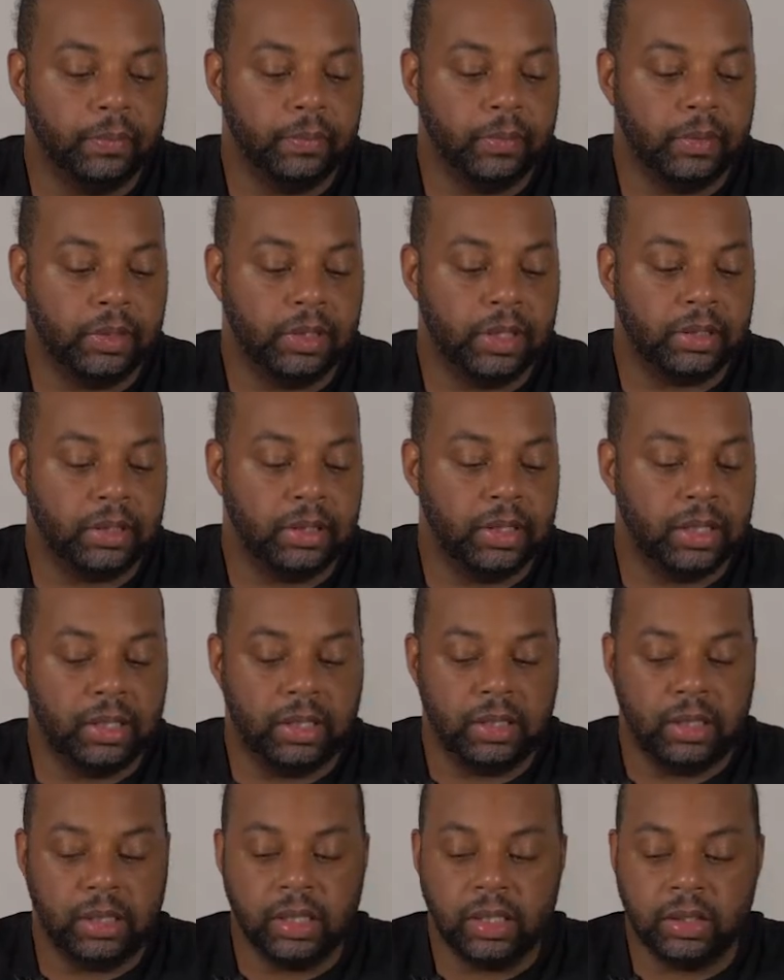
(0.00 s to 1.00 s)
just
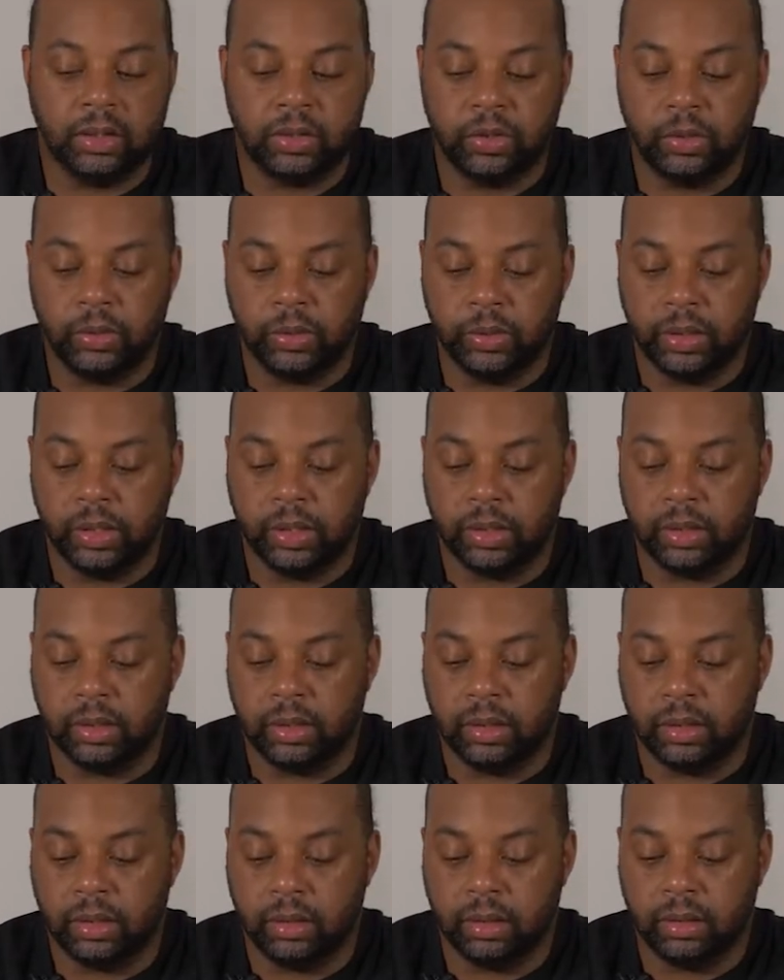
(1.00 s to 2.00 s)
getting into it,
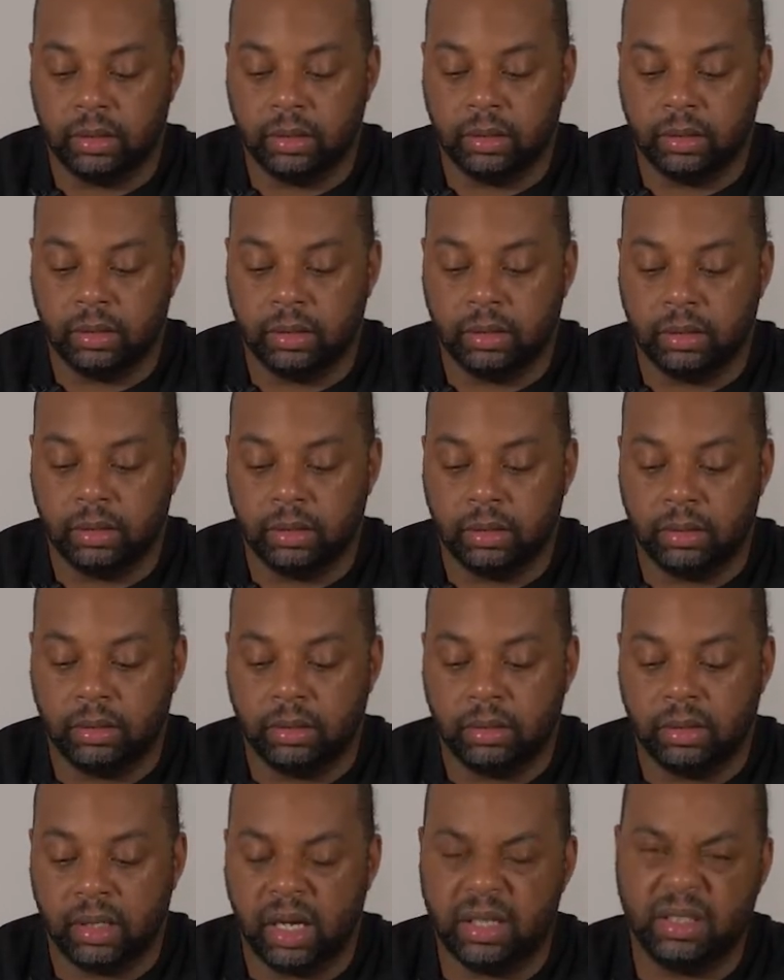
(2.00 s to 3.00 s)

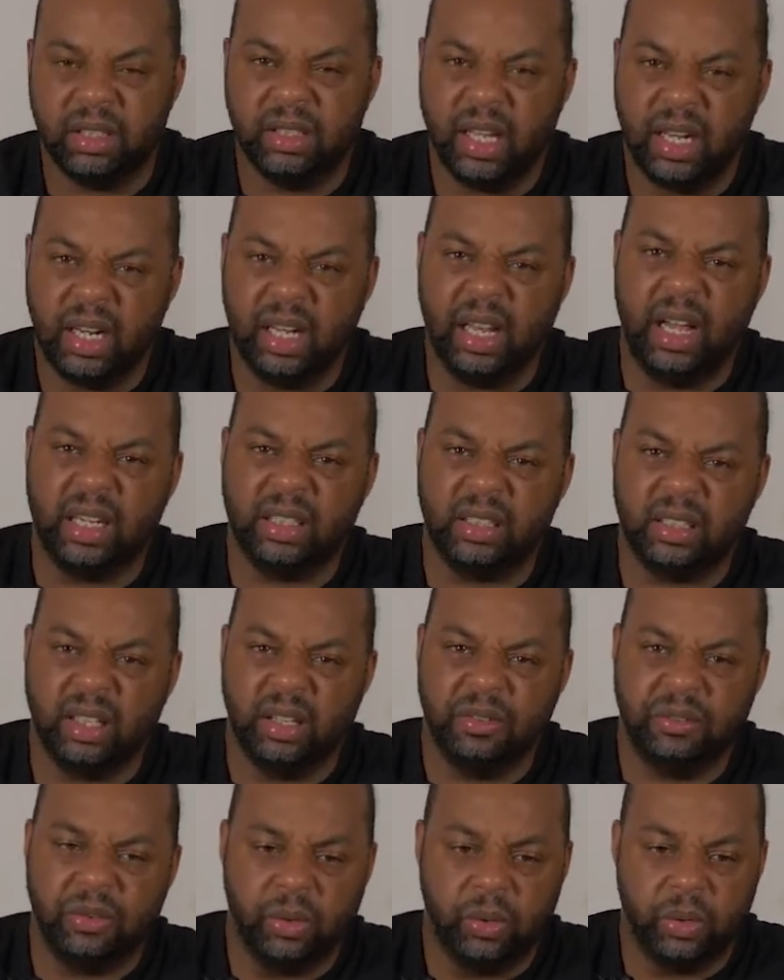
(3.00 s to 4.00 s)
I just had a lot of
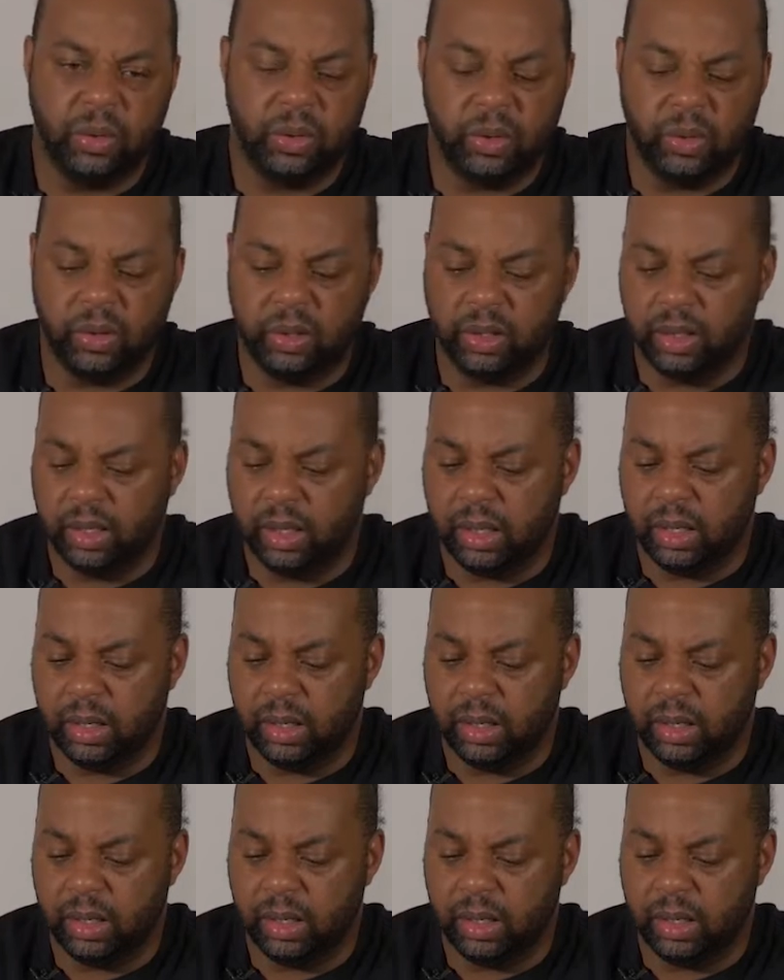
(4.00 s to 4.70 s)
stuff going on and